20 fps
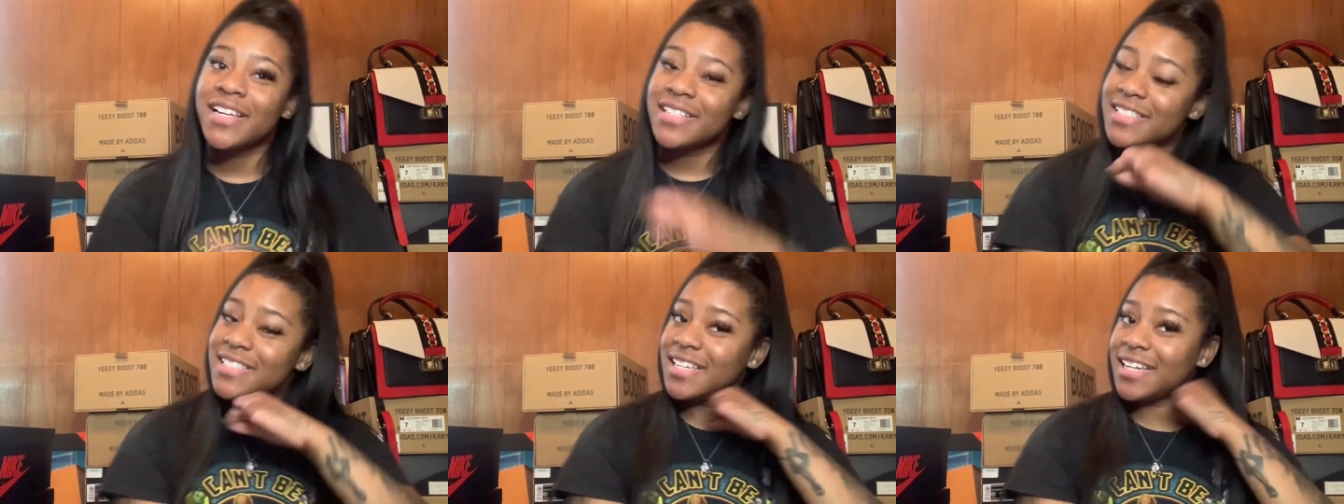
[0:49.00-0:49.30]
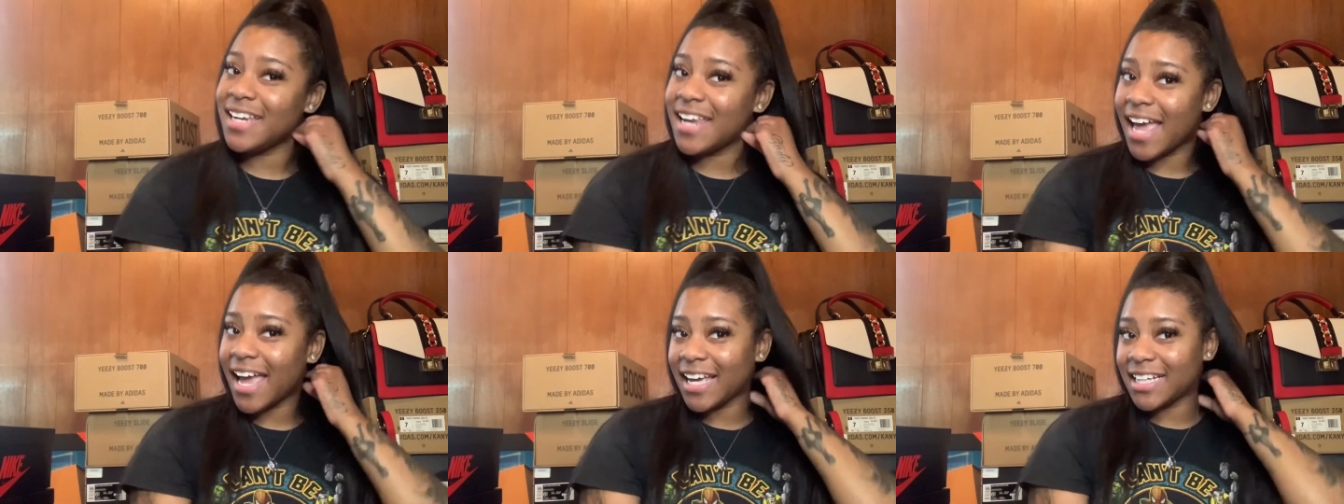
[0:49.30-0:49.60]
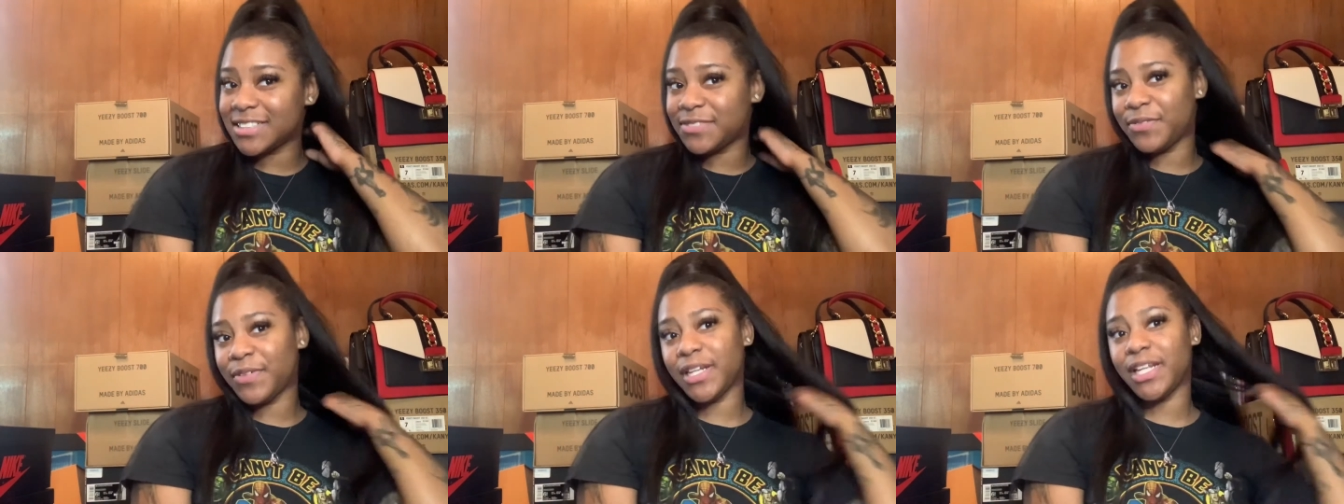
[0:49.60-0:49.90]

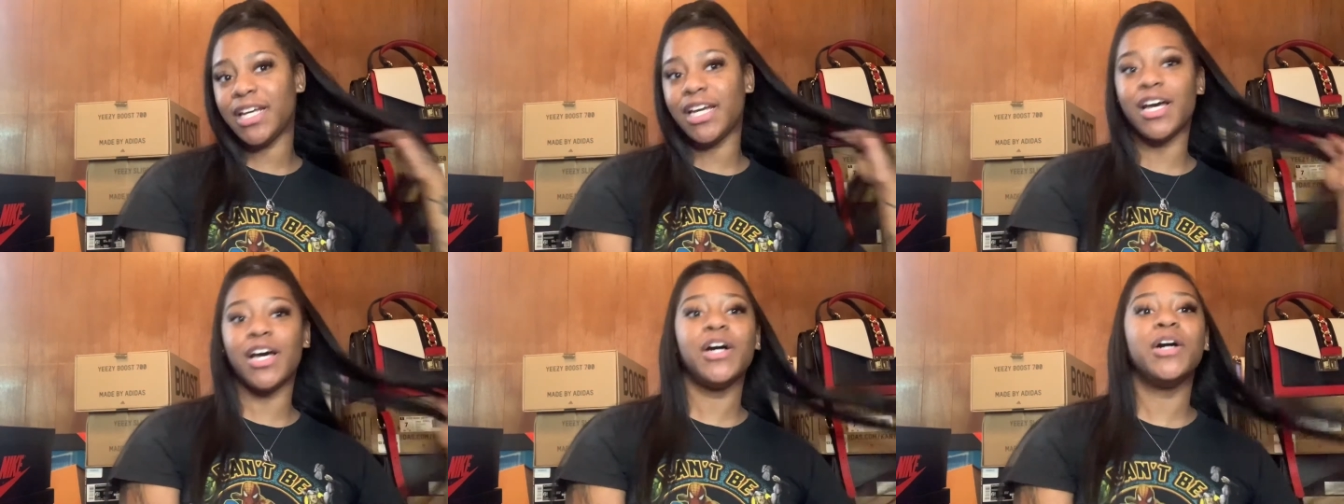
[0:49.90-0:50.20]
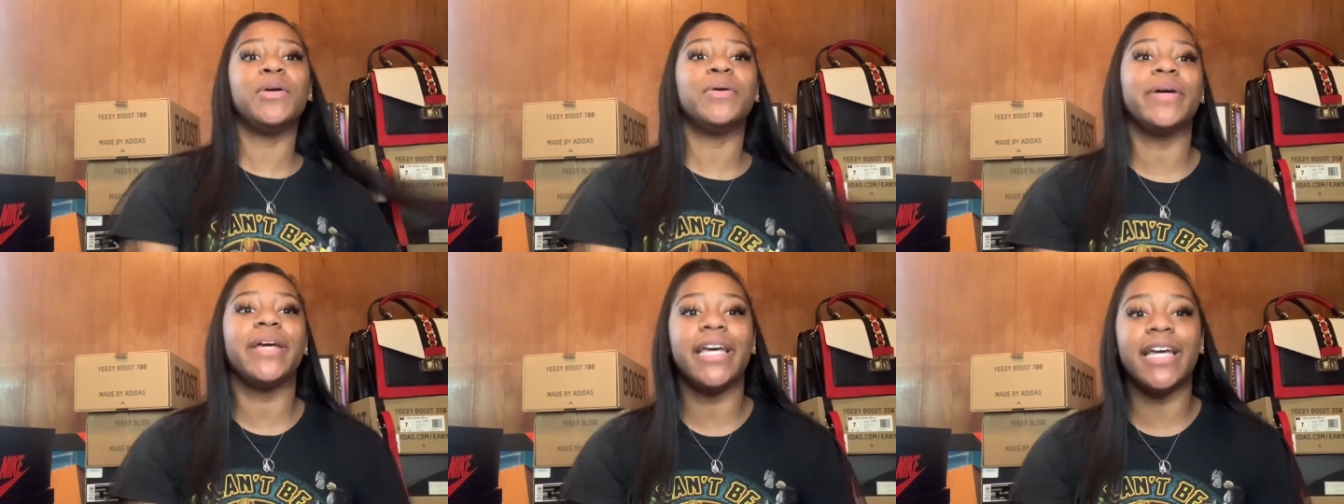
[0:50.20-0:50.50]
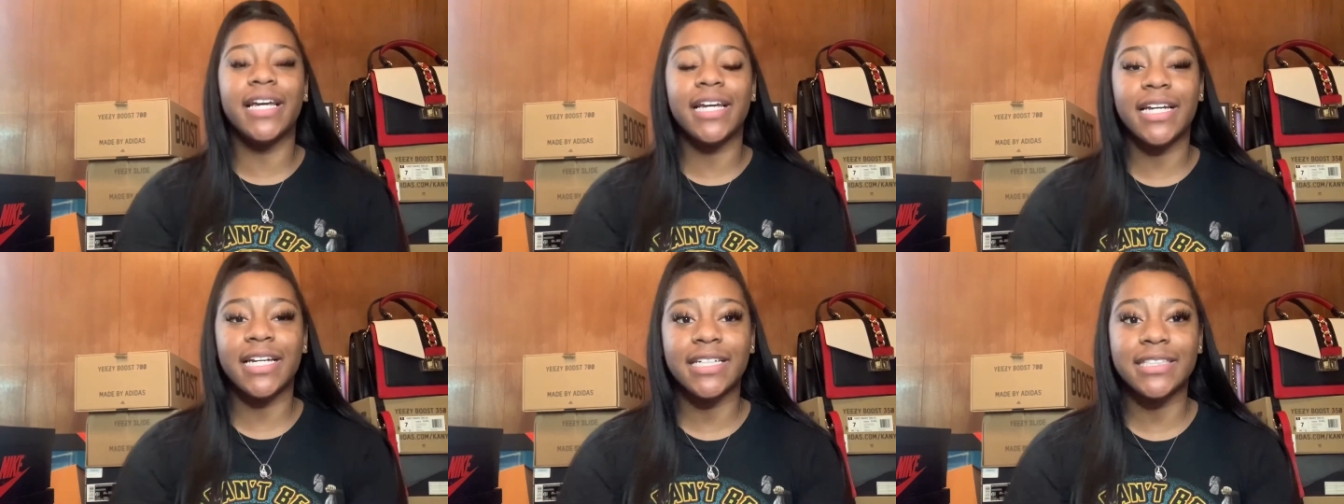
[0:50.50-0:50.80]
today's video
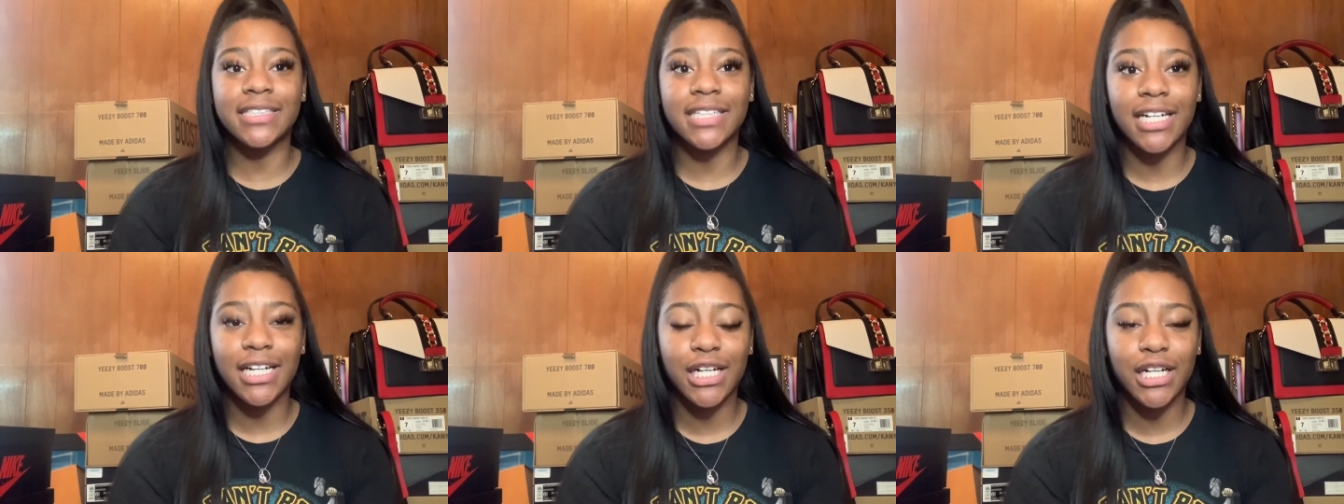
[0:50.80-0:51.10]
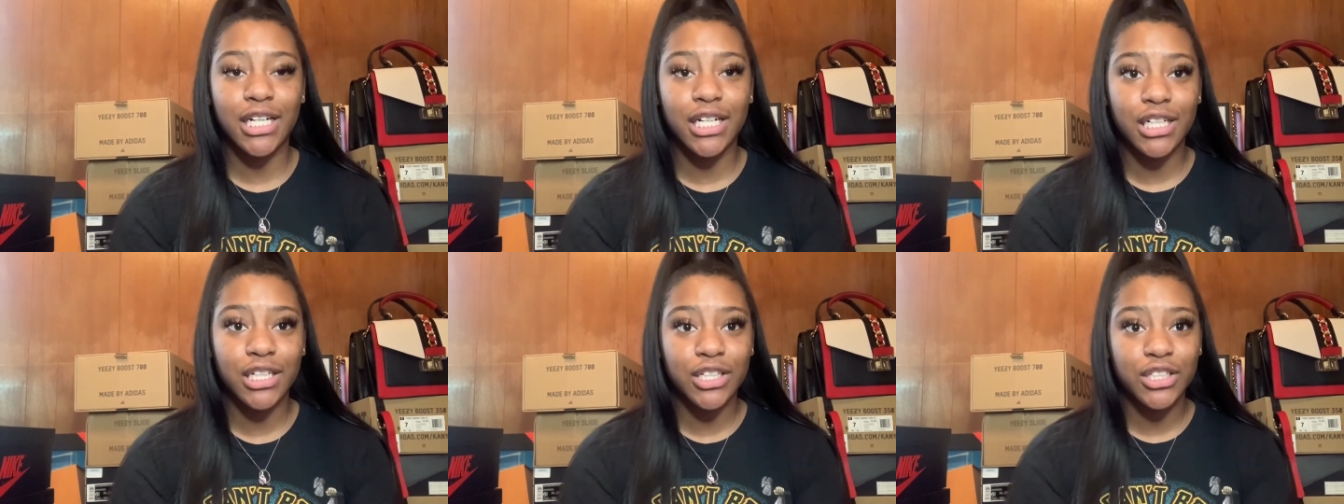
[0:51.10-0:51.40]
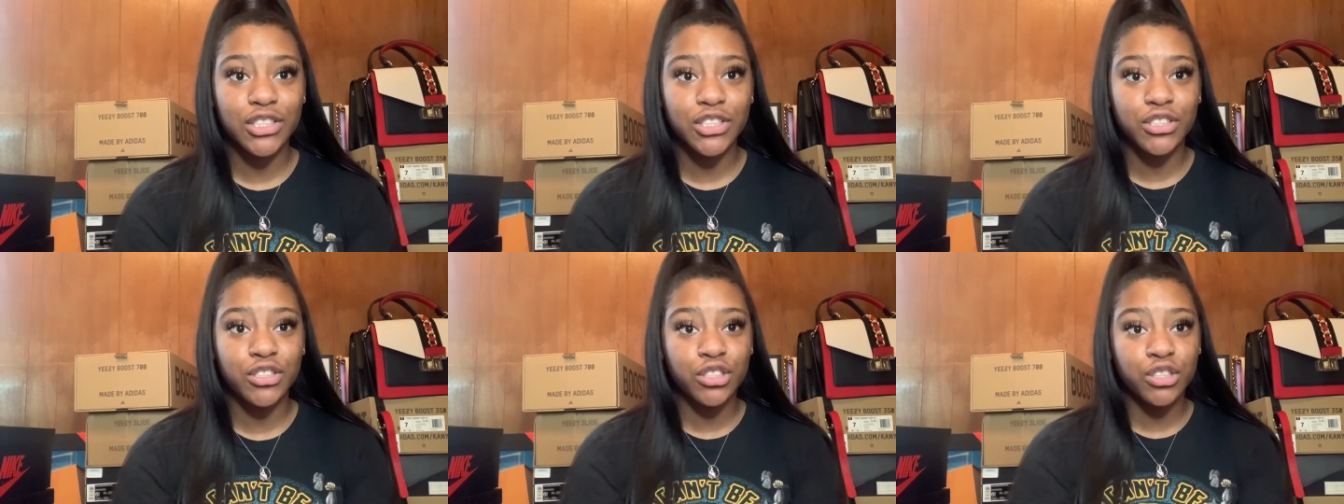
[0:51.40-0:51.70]
is a
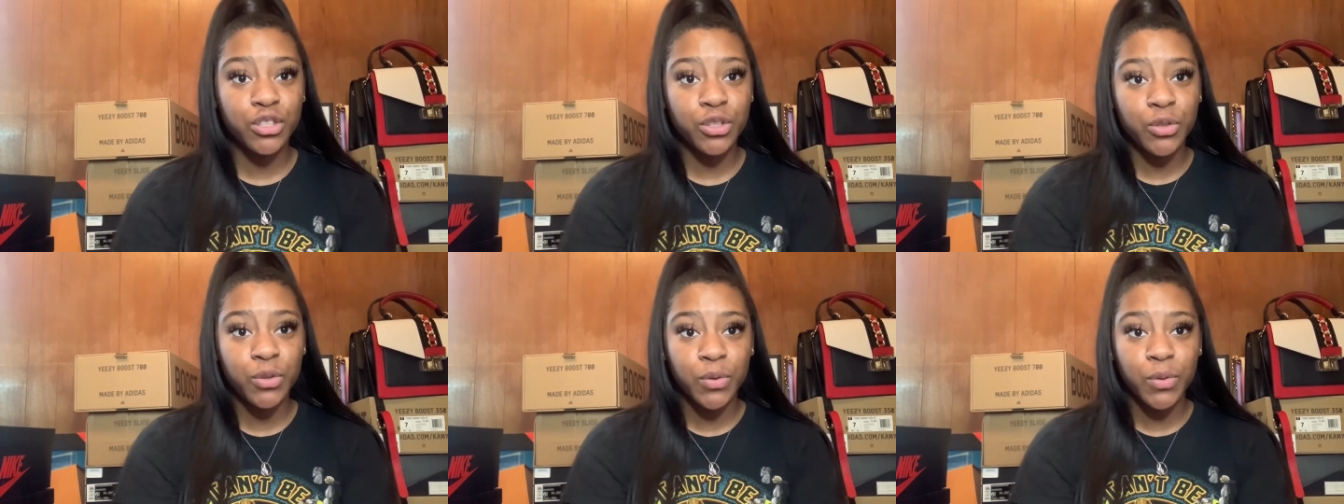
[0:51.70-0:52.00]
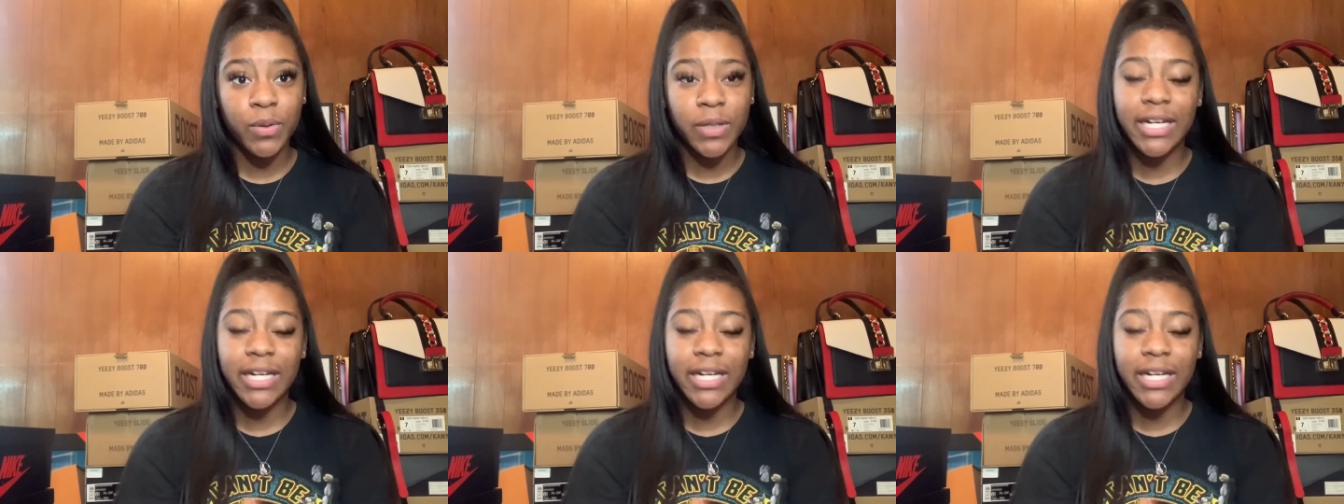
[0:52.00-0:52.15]
shoe